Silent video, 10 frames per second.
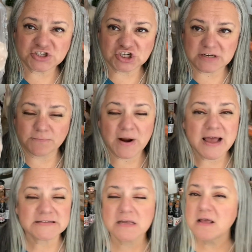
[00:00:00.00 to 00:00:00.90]
chicken
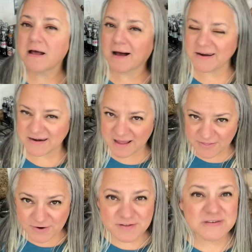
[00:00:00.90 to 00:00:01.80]
breast.
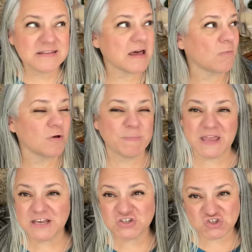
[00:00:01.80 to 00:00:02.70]
Another thing that will
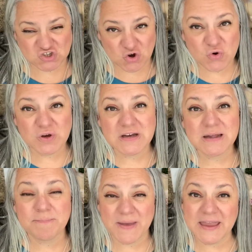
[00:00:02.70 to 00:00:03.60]
be so
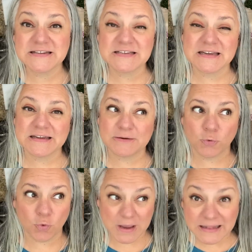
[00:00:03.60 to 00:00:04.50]
good baked
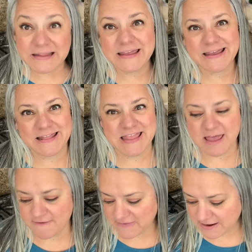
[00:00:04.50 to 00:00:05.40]
quickly in the
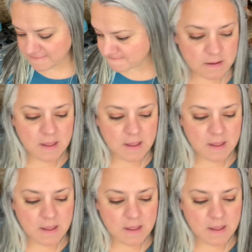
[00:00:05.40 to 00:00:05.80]
oven.